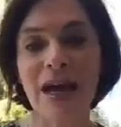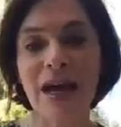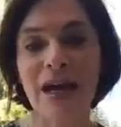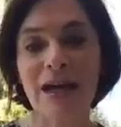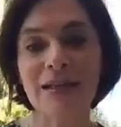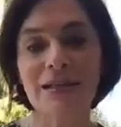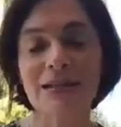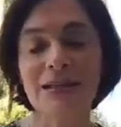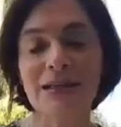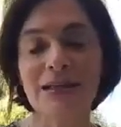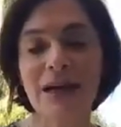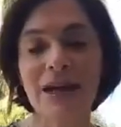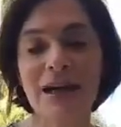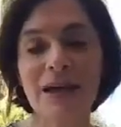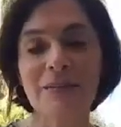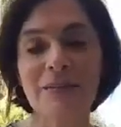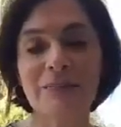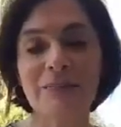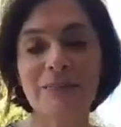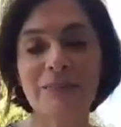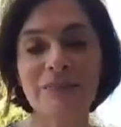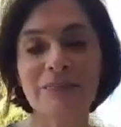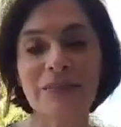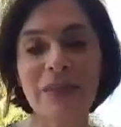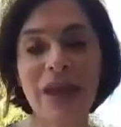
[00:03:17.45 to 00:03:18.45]
And
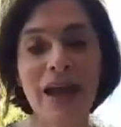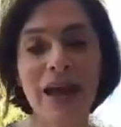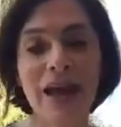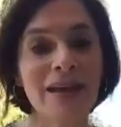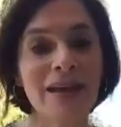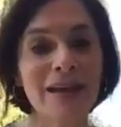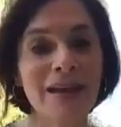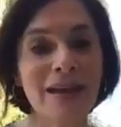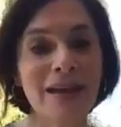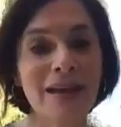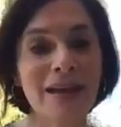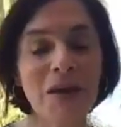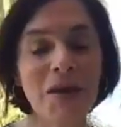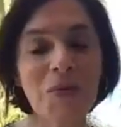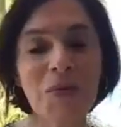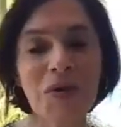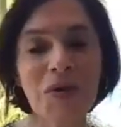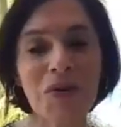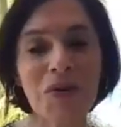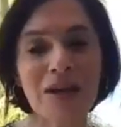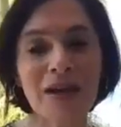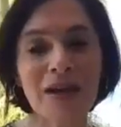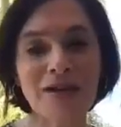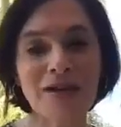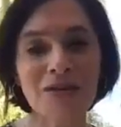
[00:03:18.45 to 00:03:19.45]
um,
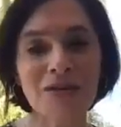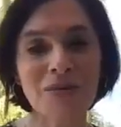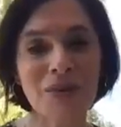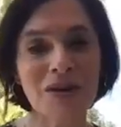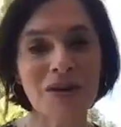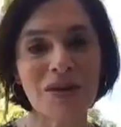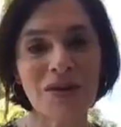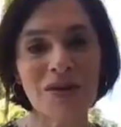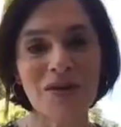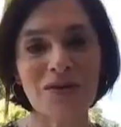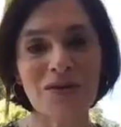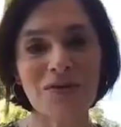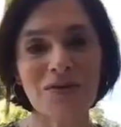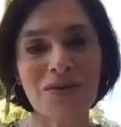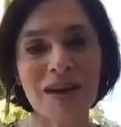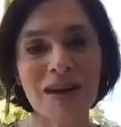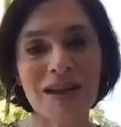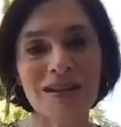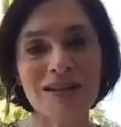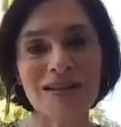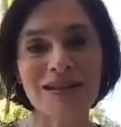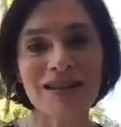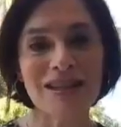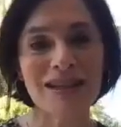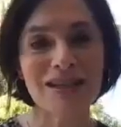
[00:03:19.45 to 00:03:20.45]
networking is one of the
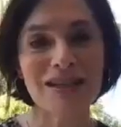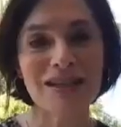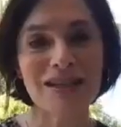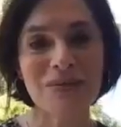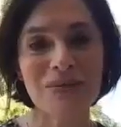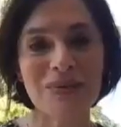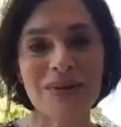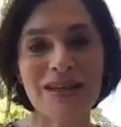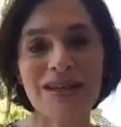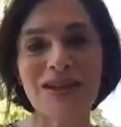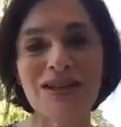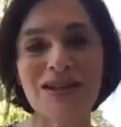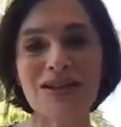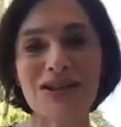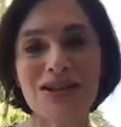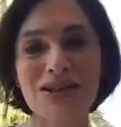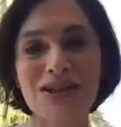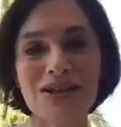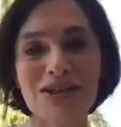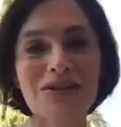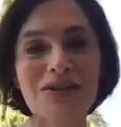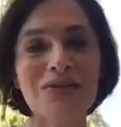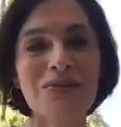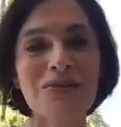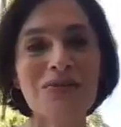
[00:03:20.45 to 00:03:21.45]
greatest things we can
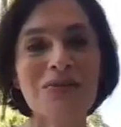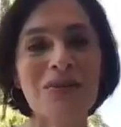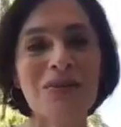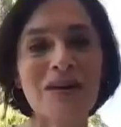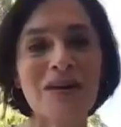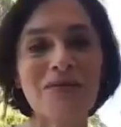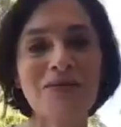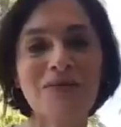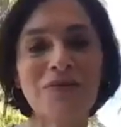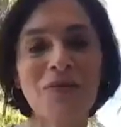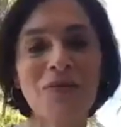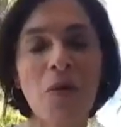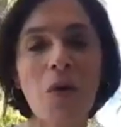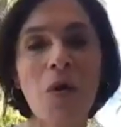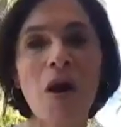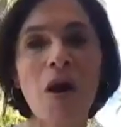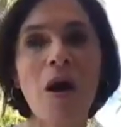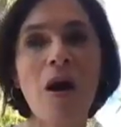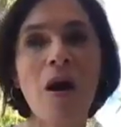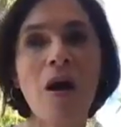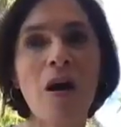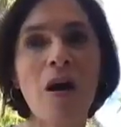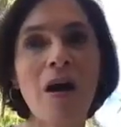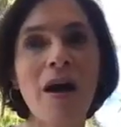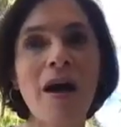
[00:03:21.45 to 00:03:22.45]
do
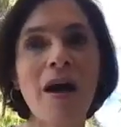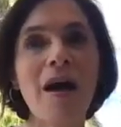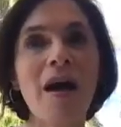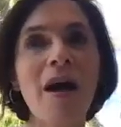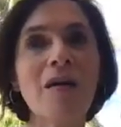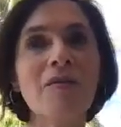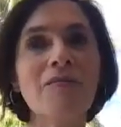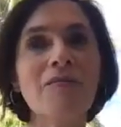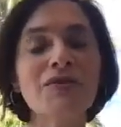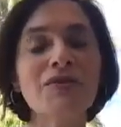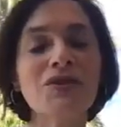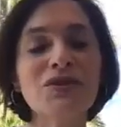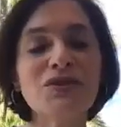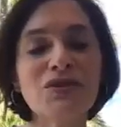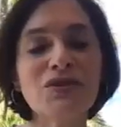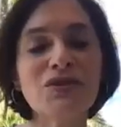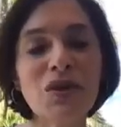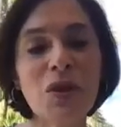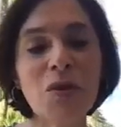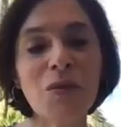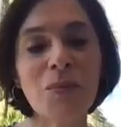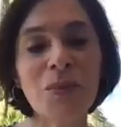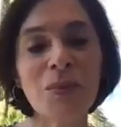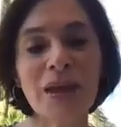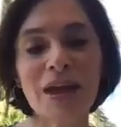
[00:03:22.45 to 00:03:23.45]
for
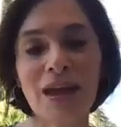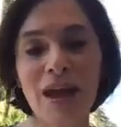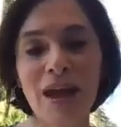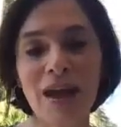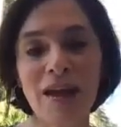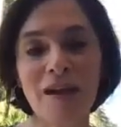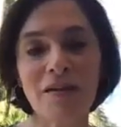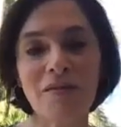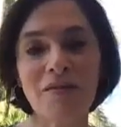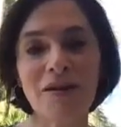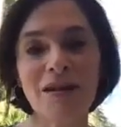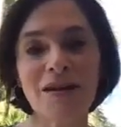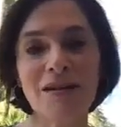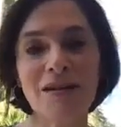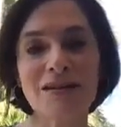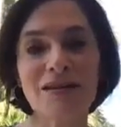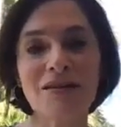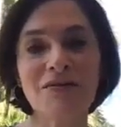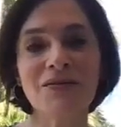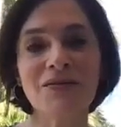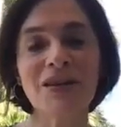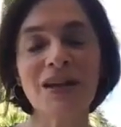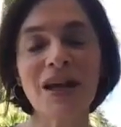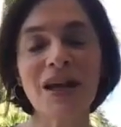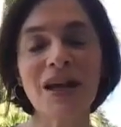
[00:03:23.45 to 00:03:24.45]
so many areas
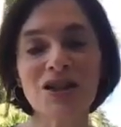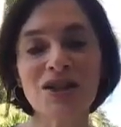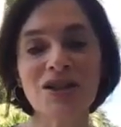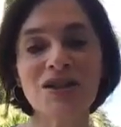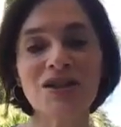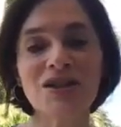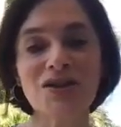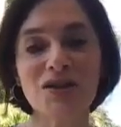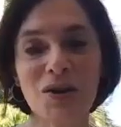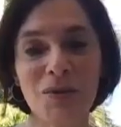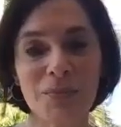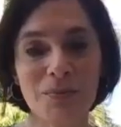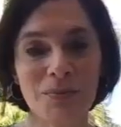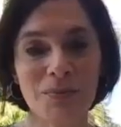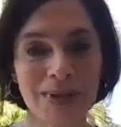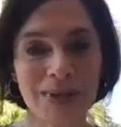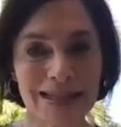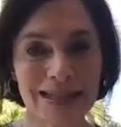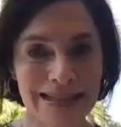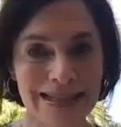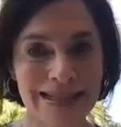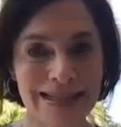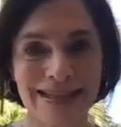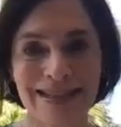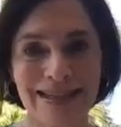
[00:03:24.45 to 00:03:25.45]
of not just our
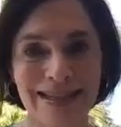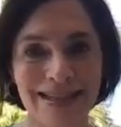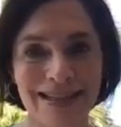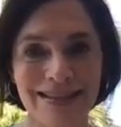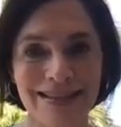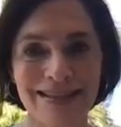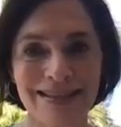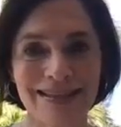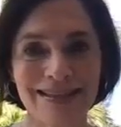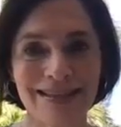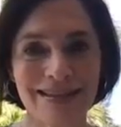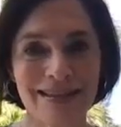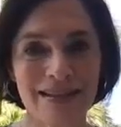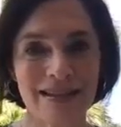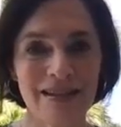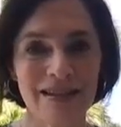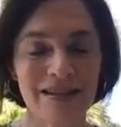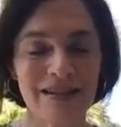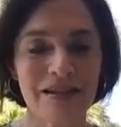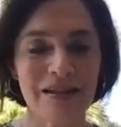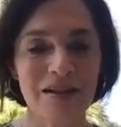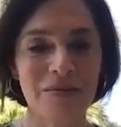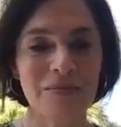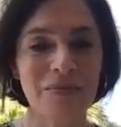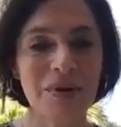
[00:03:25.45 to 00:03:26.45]
businesses,
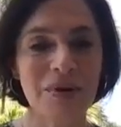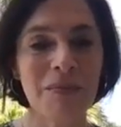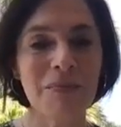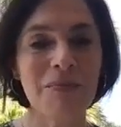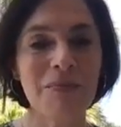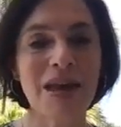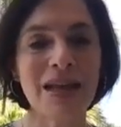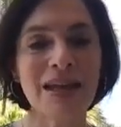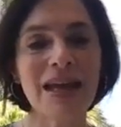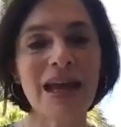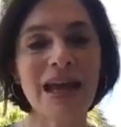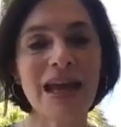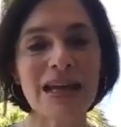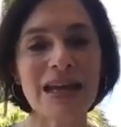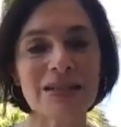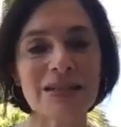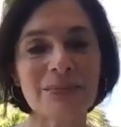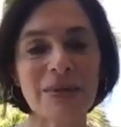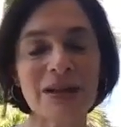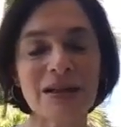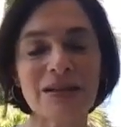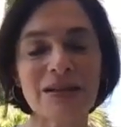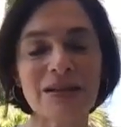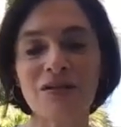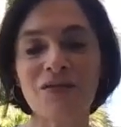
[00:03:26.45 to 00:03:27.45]
but many
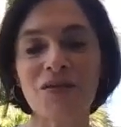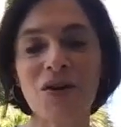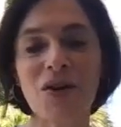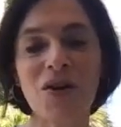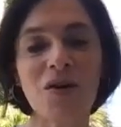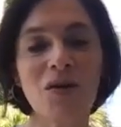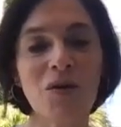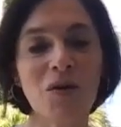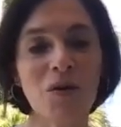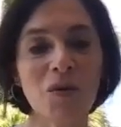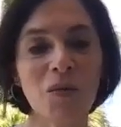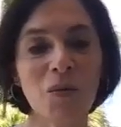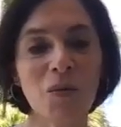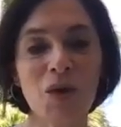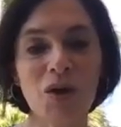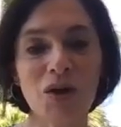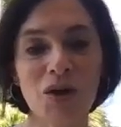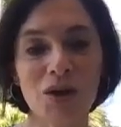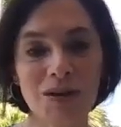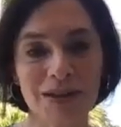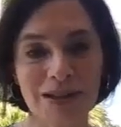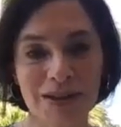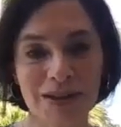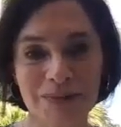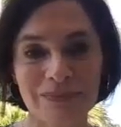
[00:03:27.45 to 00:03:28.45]
aspects of our whole
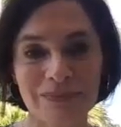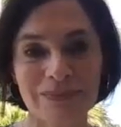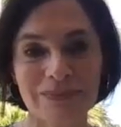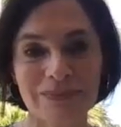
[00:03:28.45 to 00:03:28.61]
world.